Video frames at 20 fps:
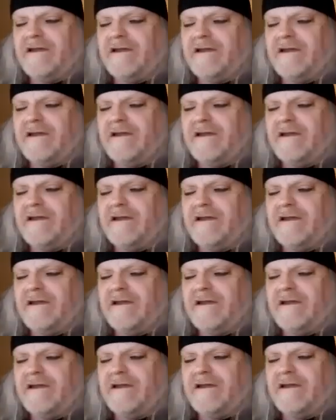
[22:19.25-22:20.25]

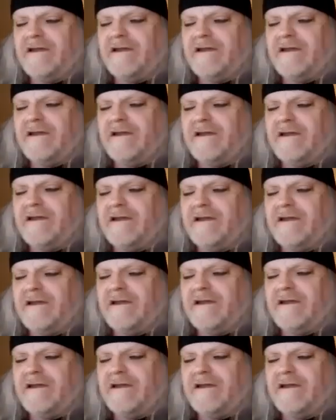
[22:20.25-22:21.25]
'84 when they
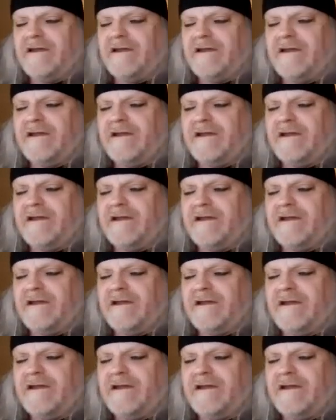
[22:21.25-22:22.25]
had a press conference in
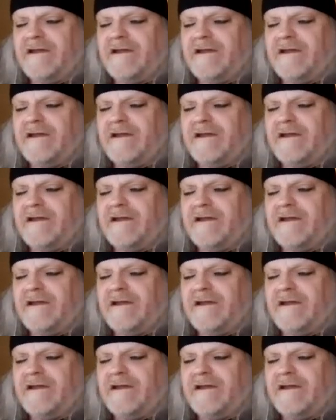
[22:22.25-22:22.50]
Switzerland.